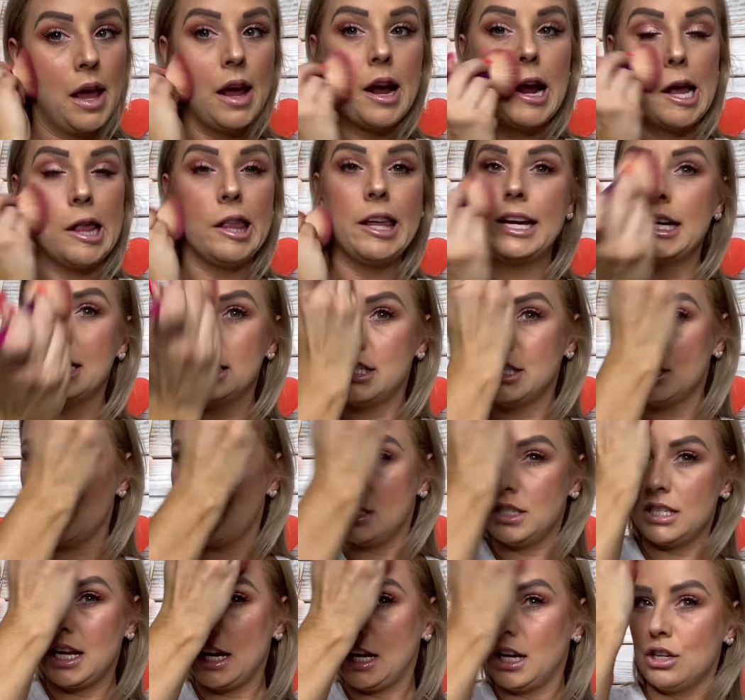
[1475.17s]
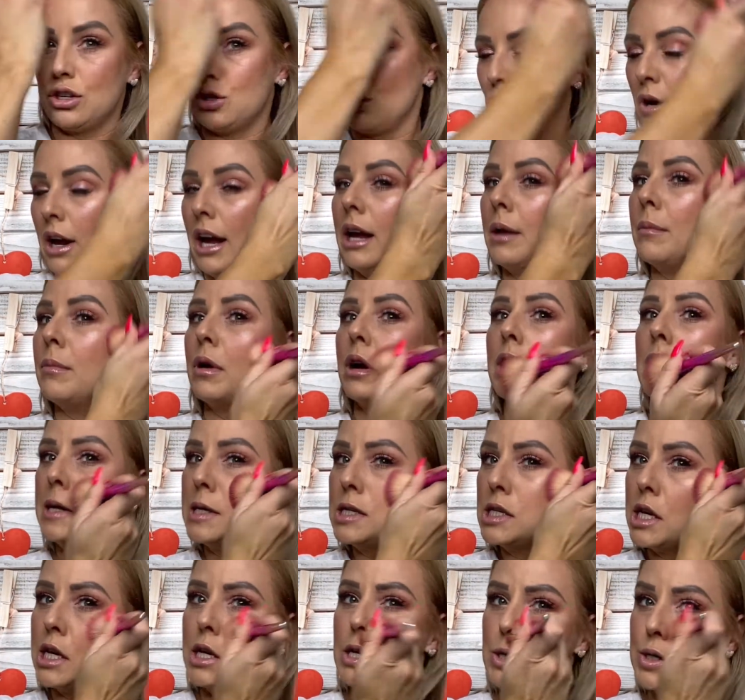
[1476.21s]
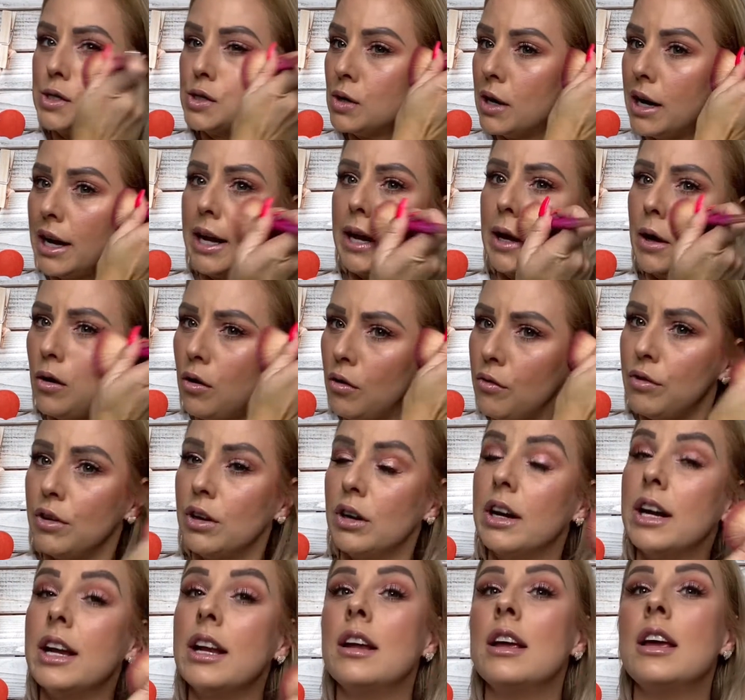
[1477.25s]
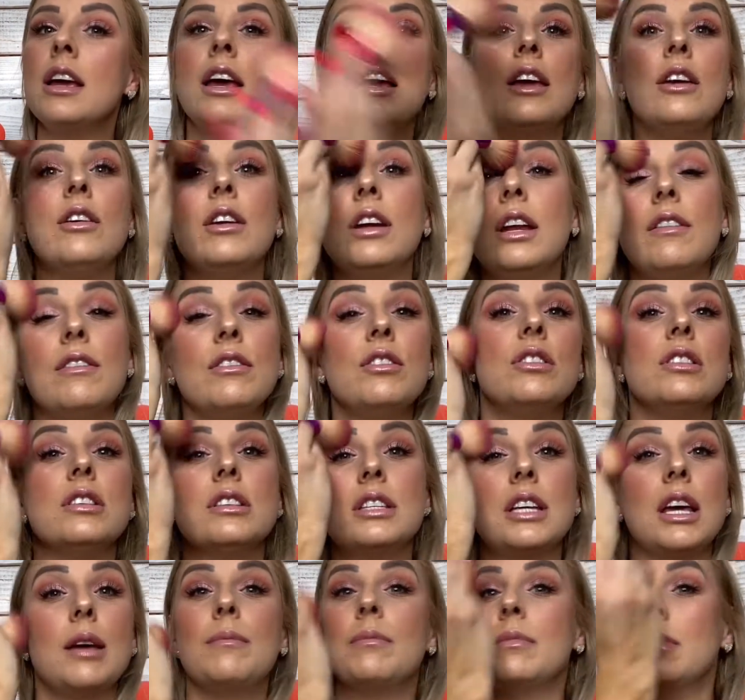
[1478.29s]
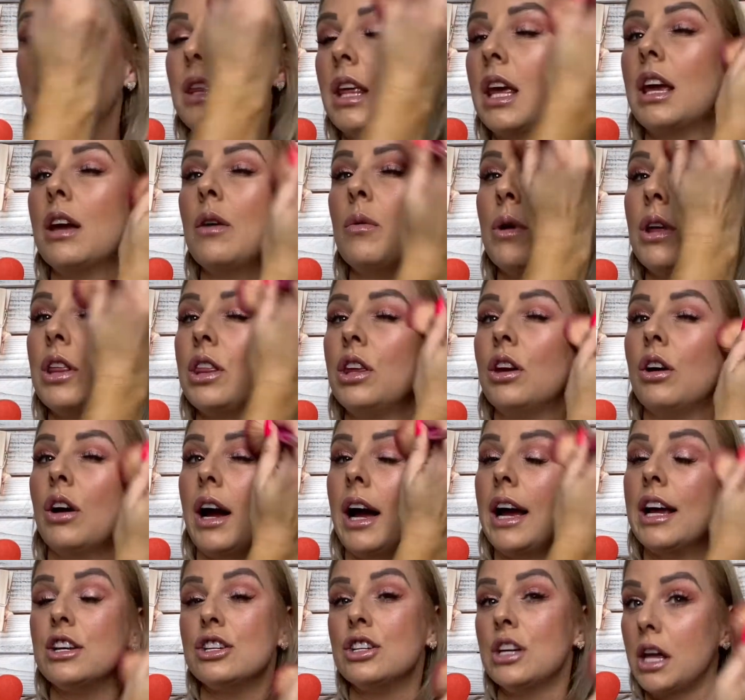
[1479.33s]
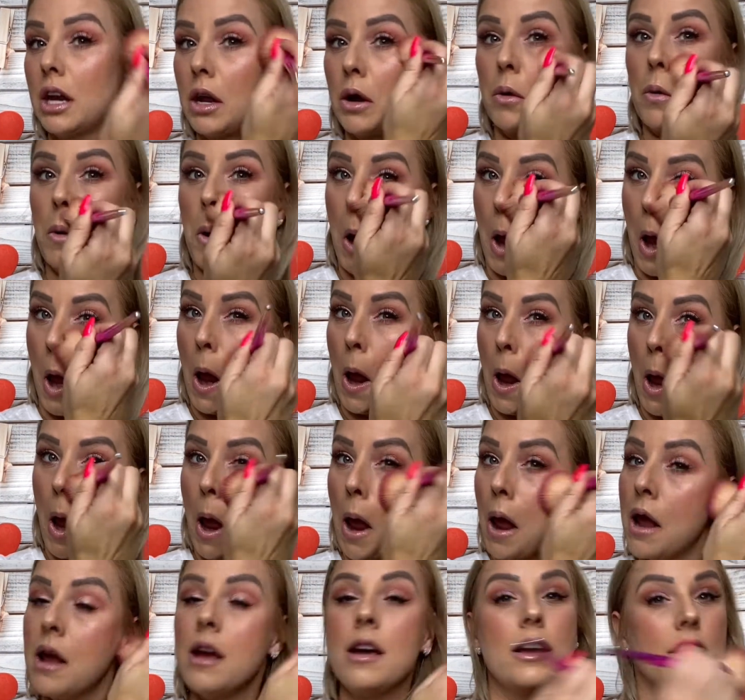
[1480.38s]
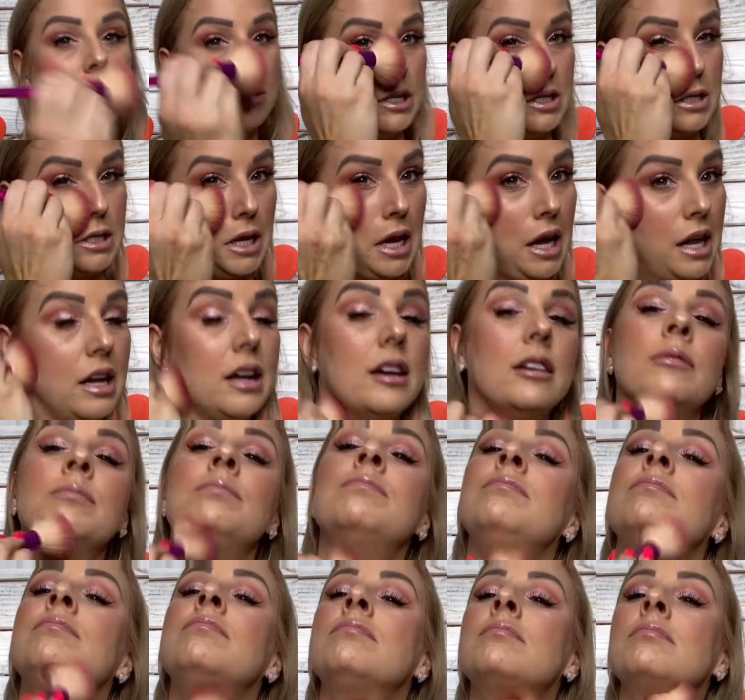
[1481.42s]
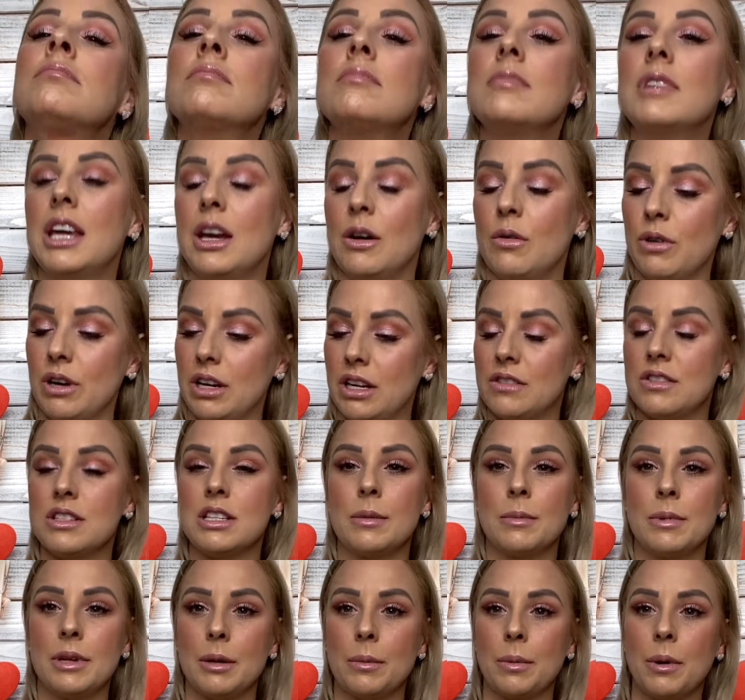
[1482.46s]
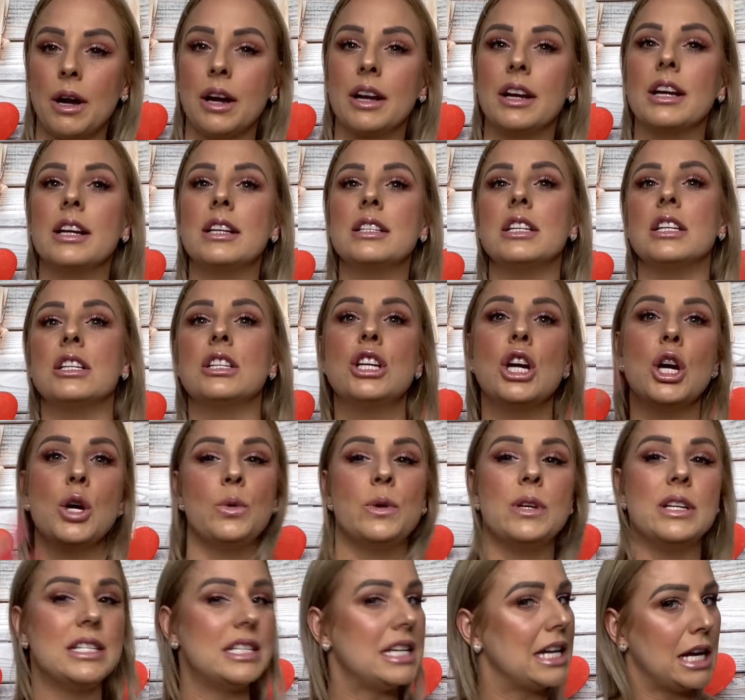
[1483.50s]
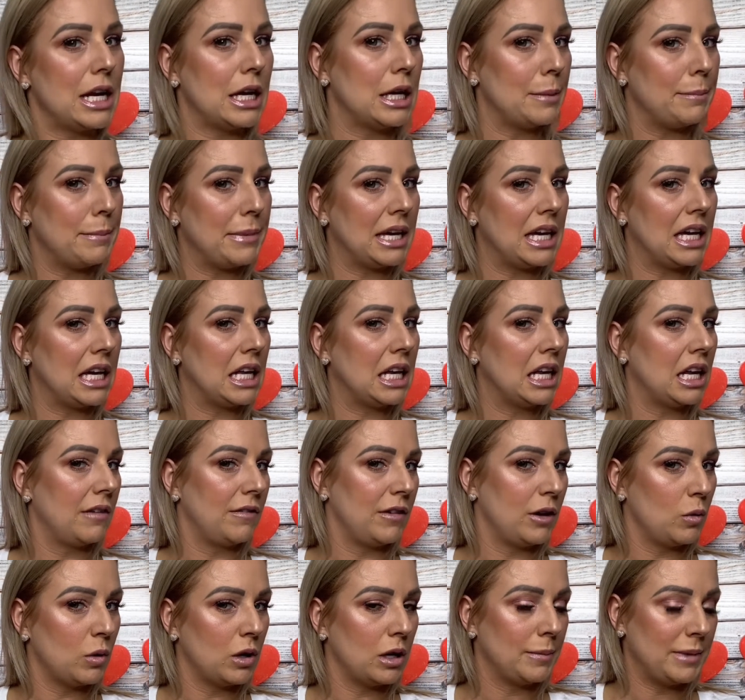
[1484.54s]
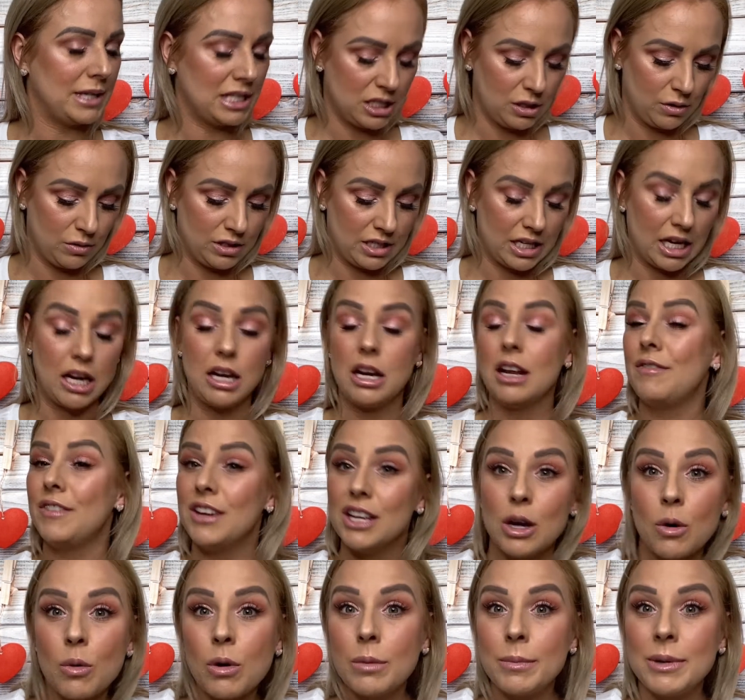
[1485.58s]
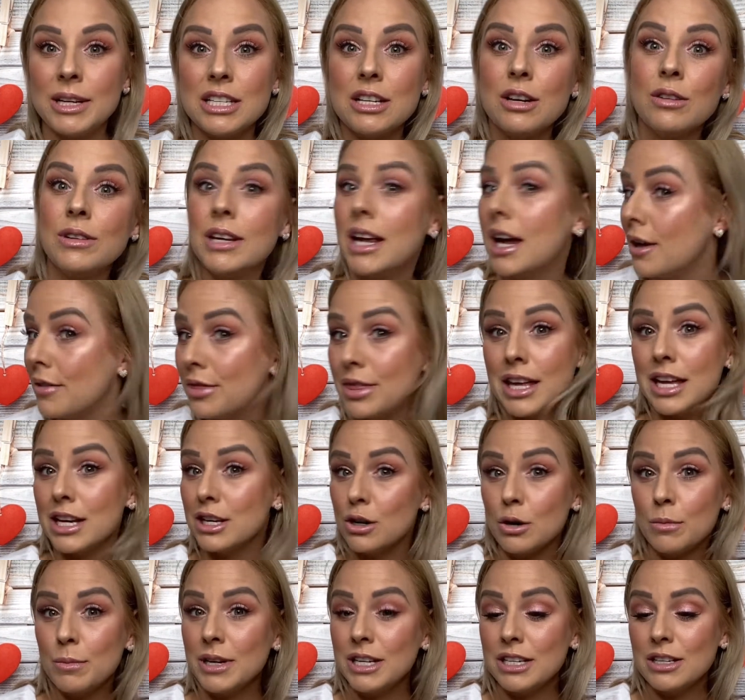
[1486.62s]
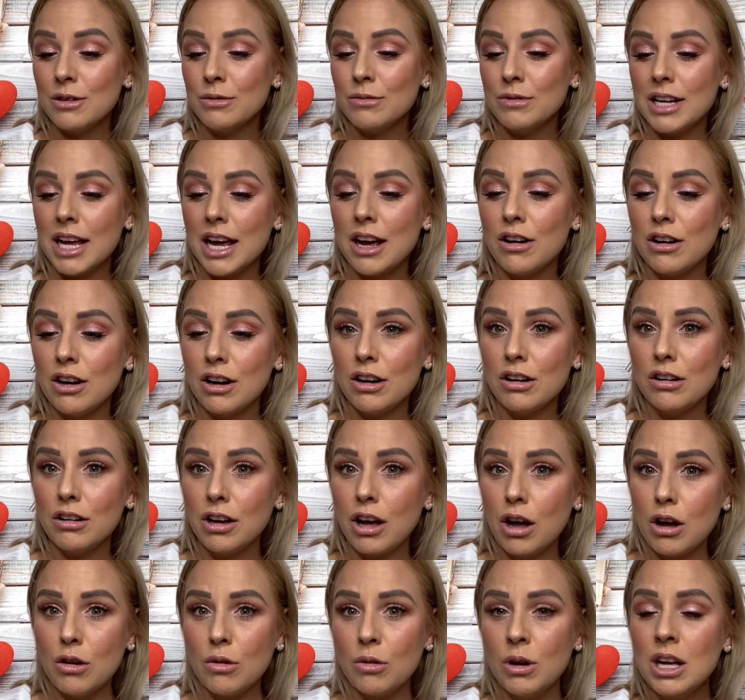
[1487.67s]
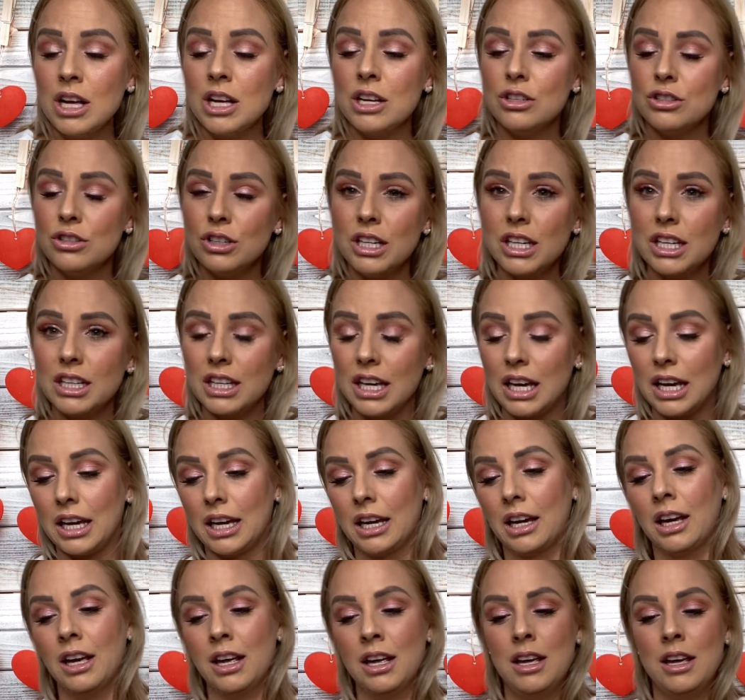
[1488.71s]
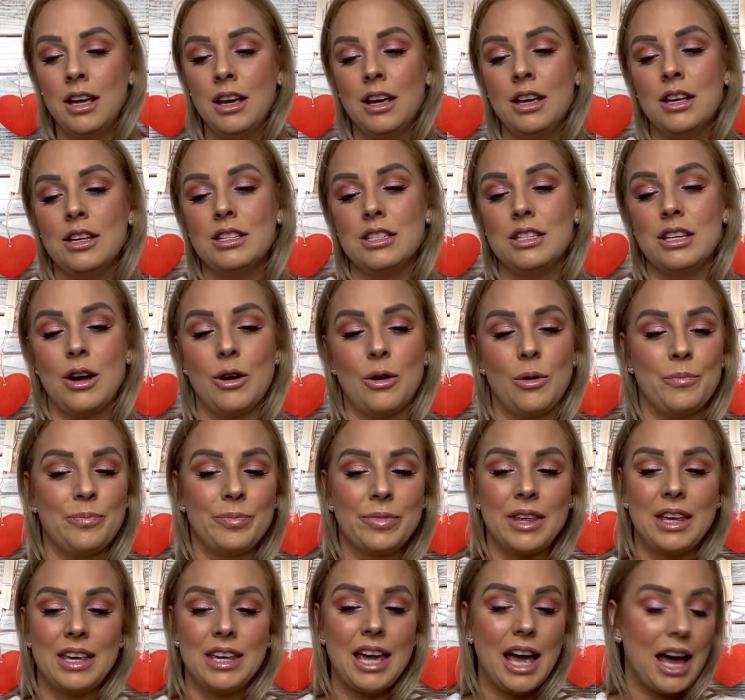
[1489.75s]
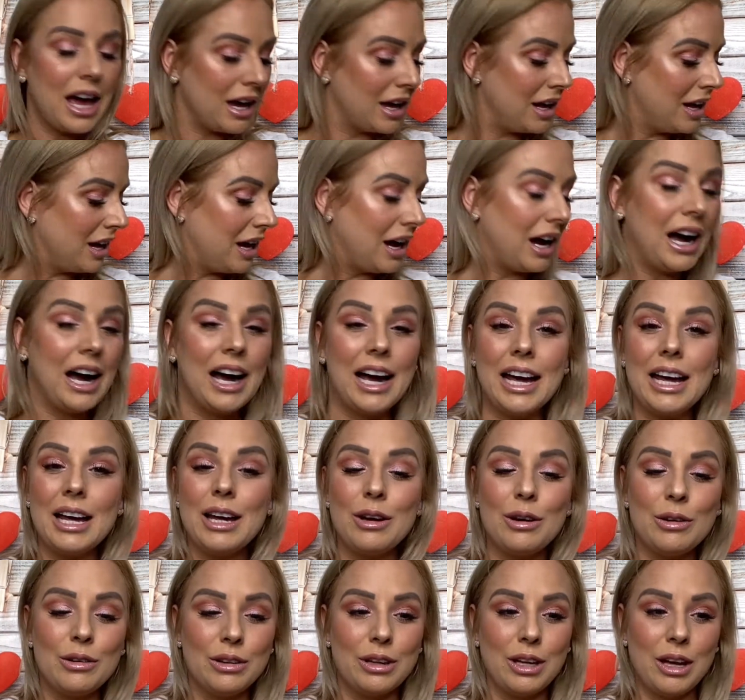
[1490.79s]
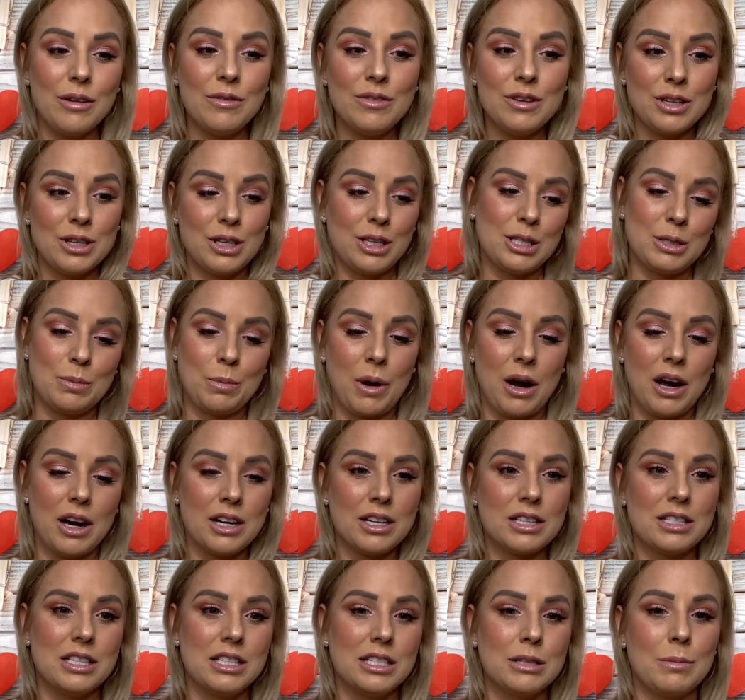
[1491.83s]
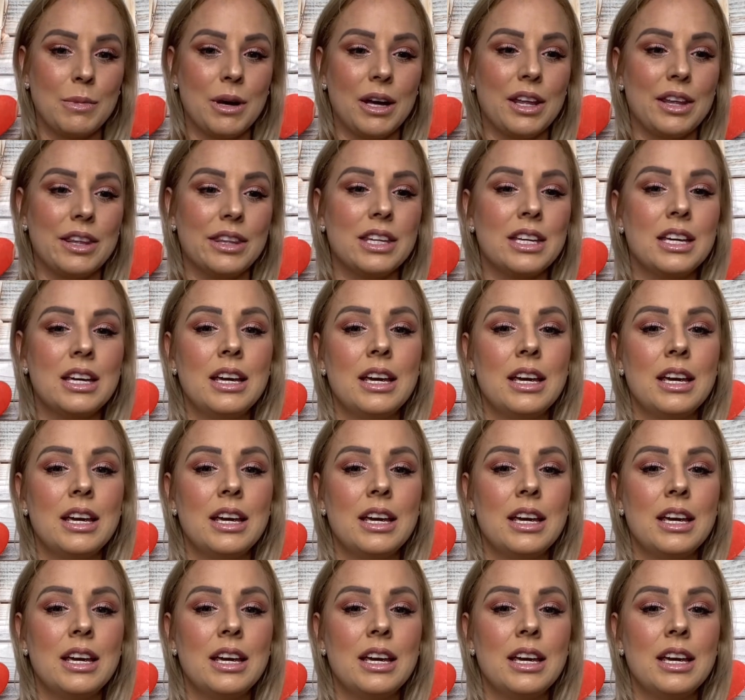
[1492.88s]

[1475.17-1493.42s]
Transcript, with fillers: I like to just take a dry brush and dry over it. You can even do the same thing with your eyeshadow and just kind of get rid of some of the product to tone it down a bit if you want to be toned down. If you don't want to be toned down, then don't be toned down, girl. Go do your thing. So yeah, I loved this box this month.